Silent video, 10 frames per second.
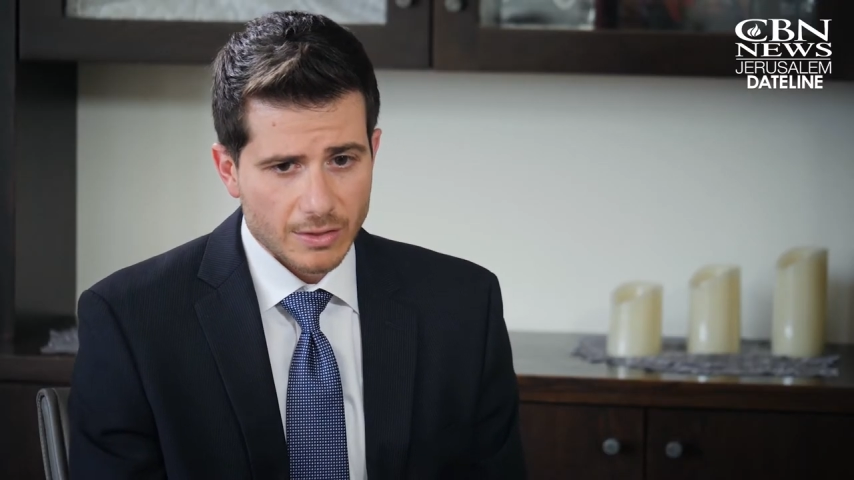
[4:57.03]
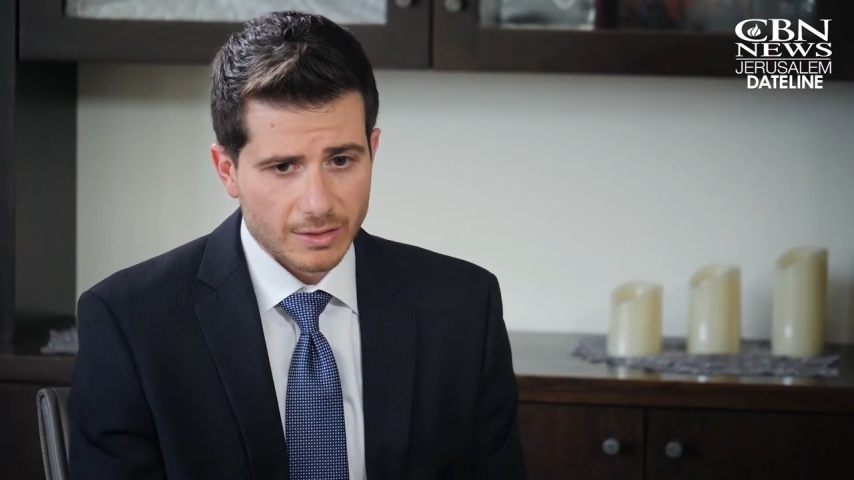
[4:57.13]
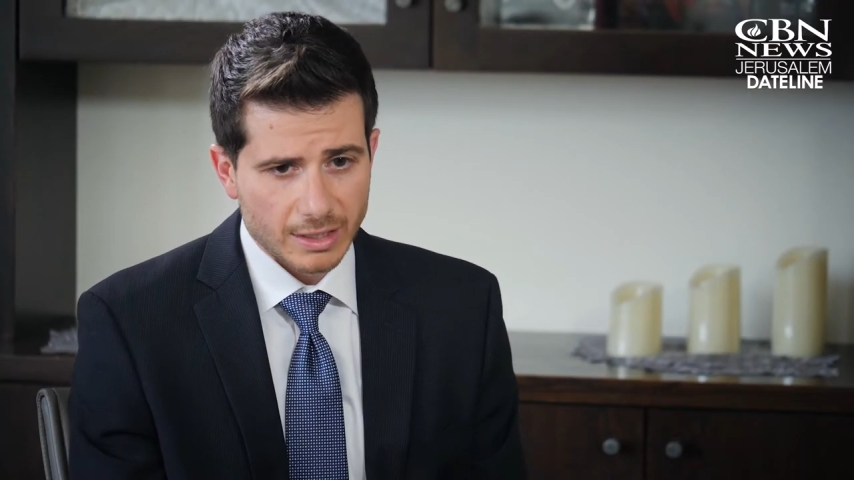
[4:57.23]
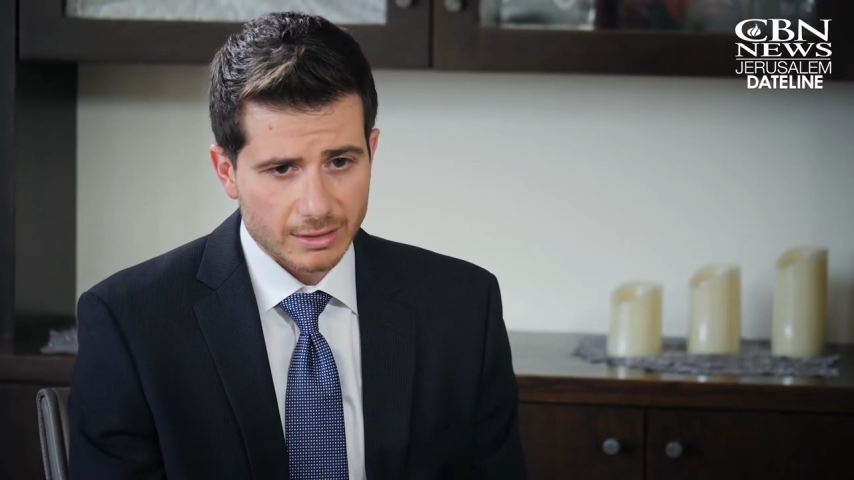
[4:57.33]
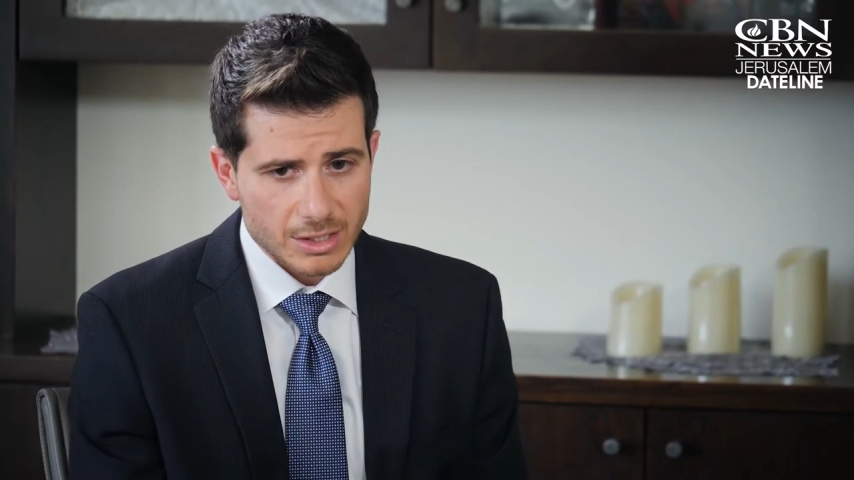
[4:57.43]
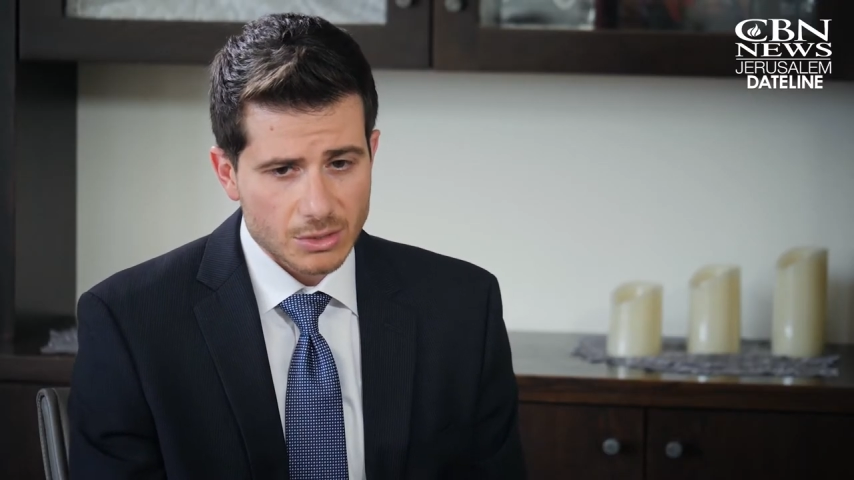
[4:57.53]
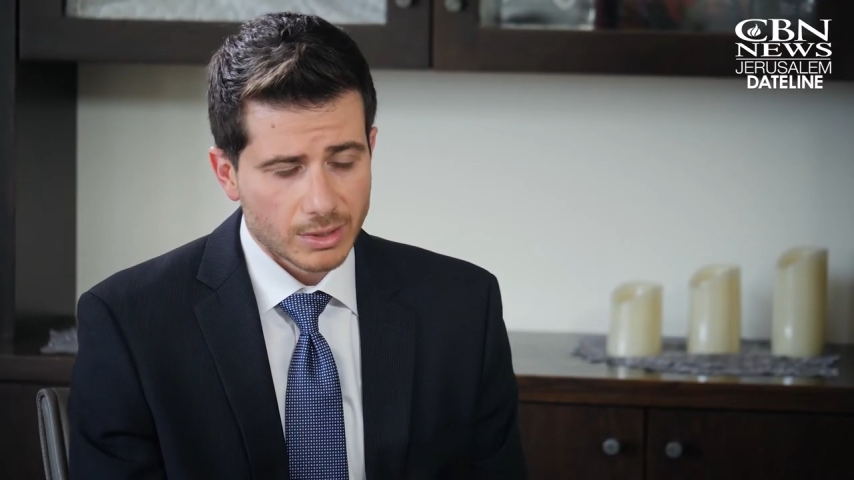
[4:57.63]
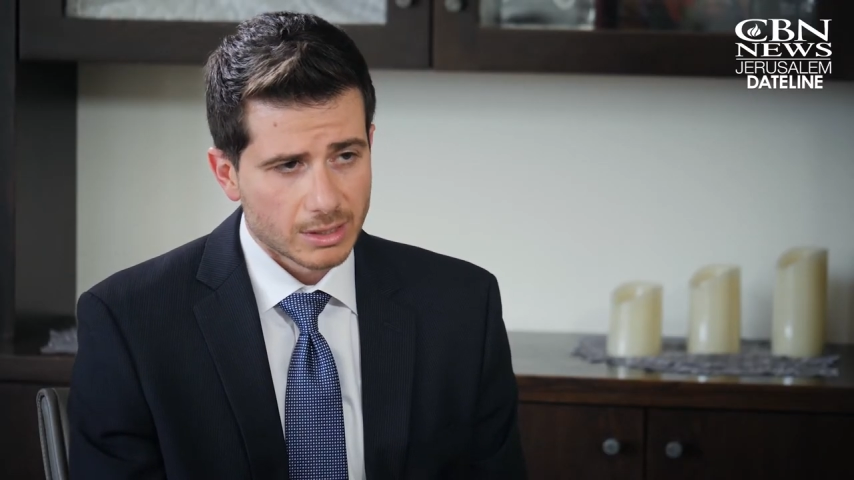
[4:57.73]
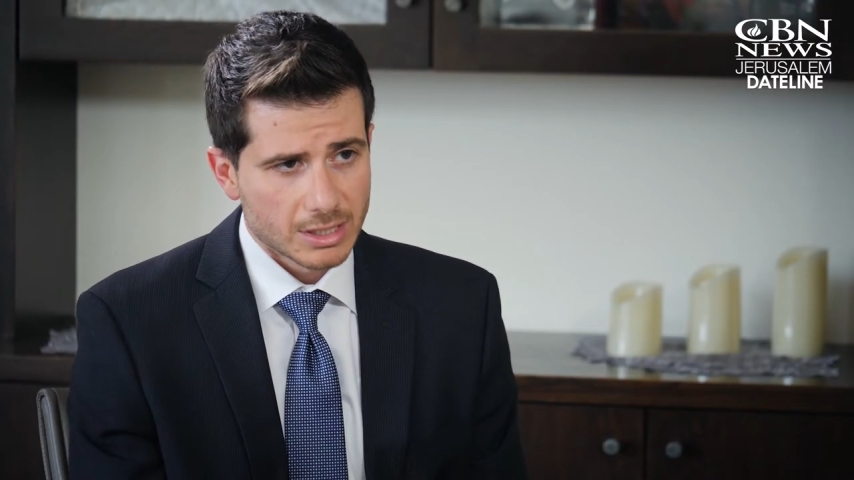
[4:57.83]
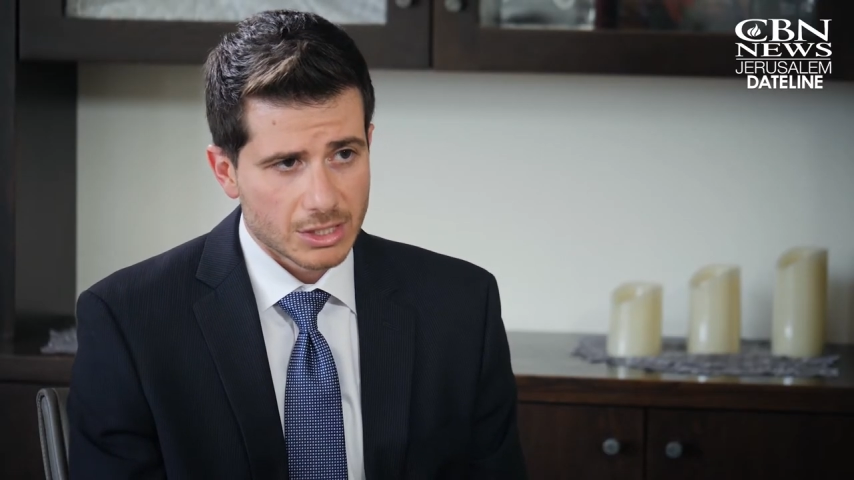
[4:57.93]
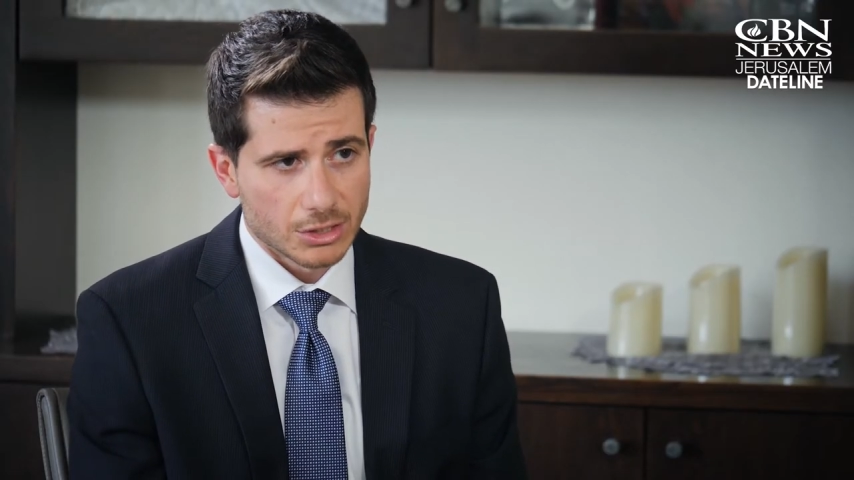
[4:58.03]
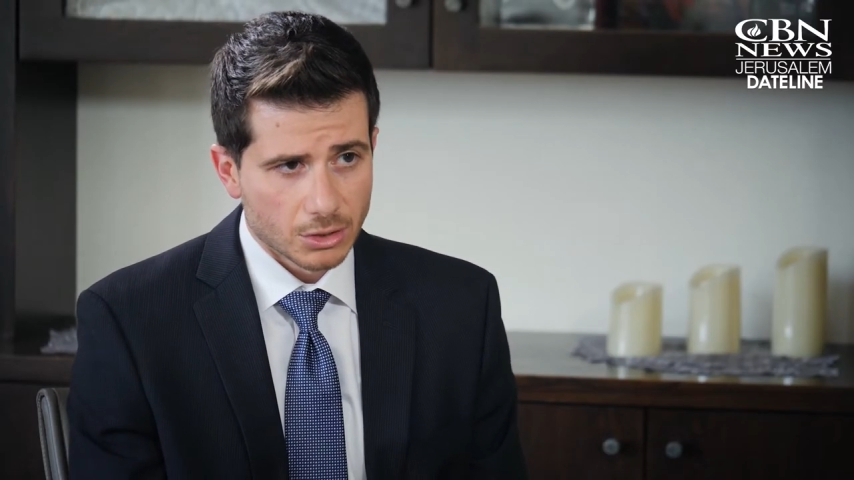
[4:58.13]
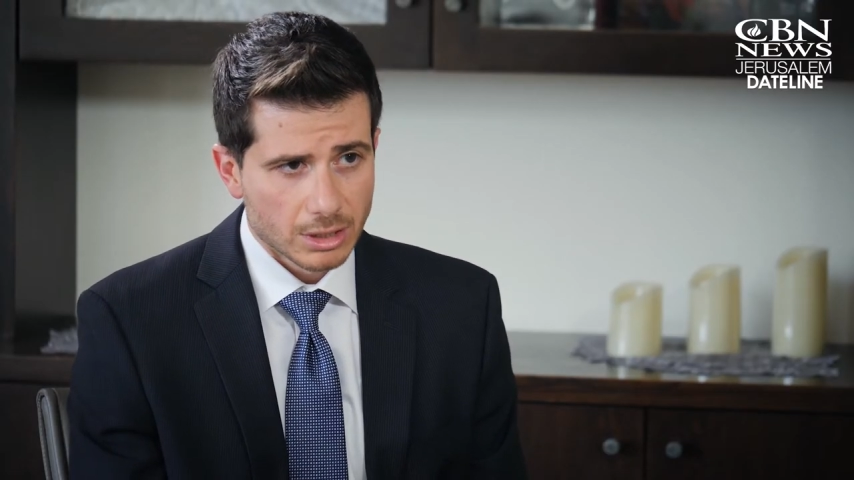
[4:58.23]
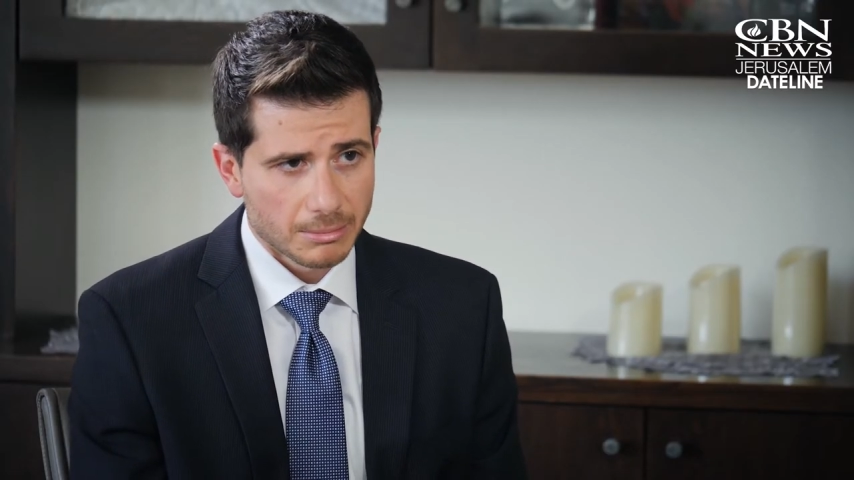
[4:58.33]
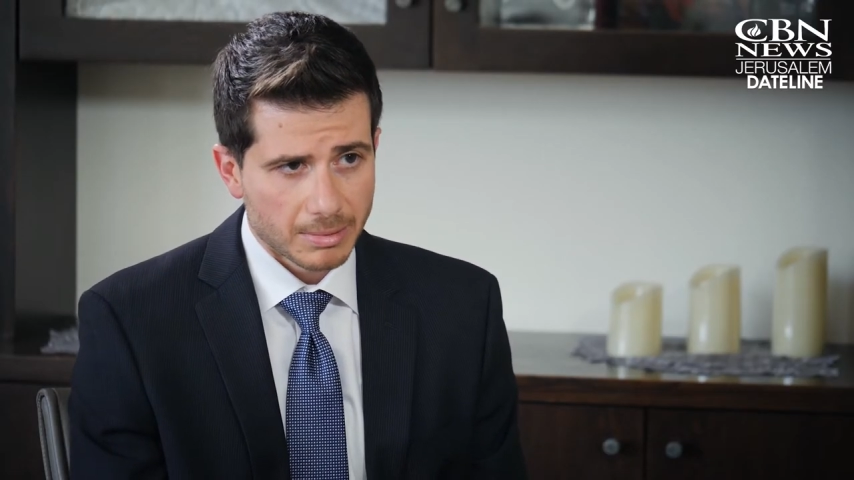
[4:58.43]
that Israel is the only